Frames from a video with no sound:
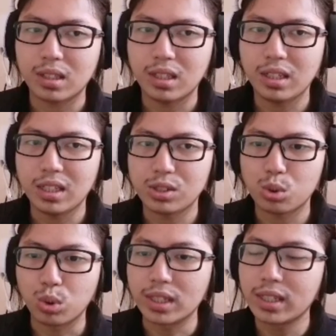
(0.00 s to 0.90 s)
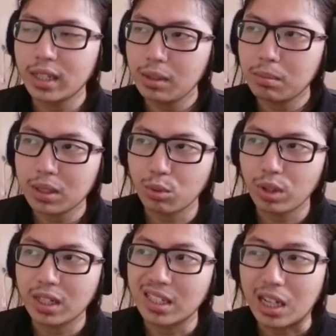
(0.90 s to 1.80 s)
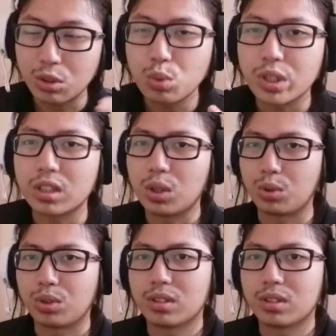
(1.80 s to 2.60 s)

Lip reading: It is to agree but with a downward tone.